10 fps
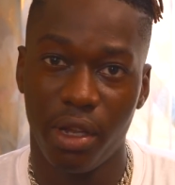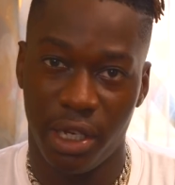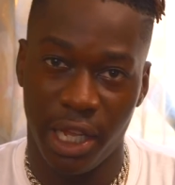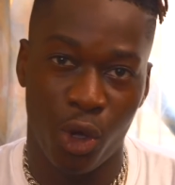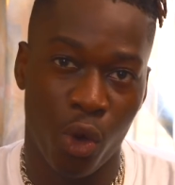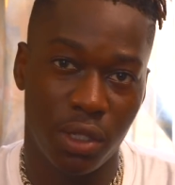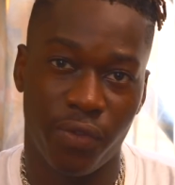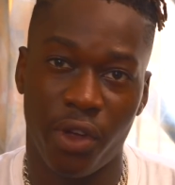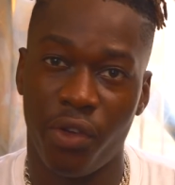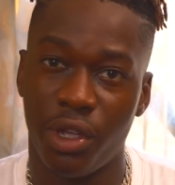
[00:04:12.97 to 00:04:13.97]
they got
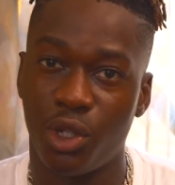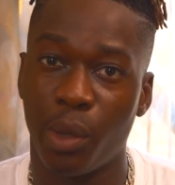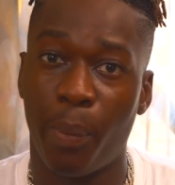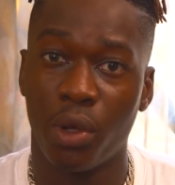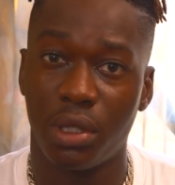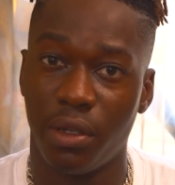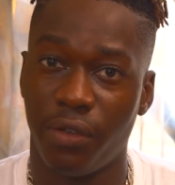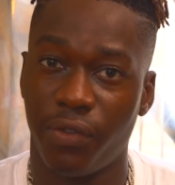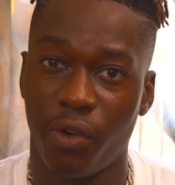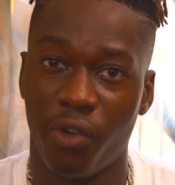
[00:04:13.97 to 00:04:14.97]
very
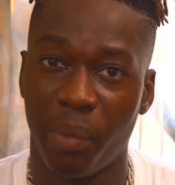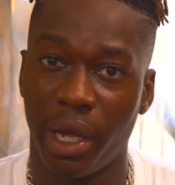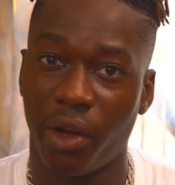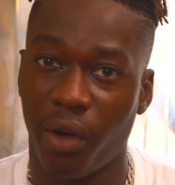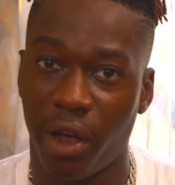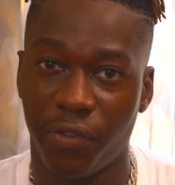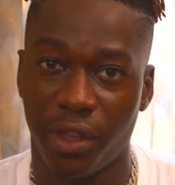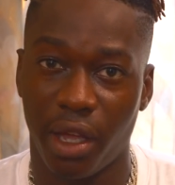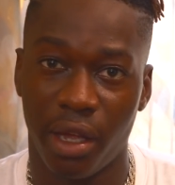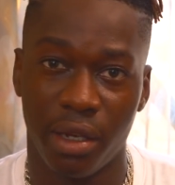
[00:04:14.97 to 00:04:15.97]
supportive of my
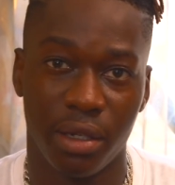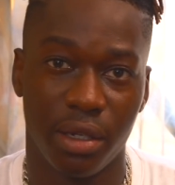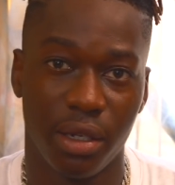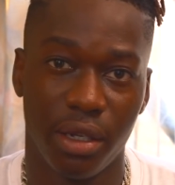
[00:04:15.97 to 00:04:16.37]
craft, and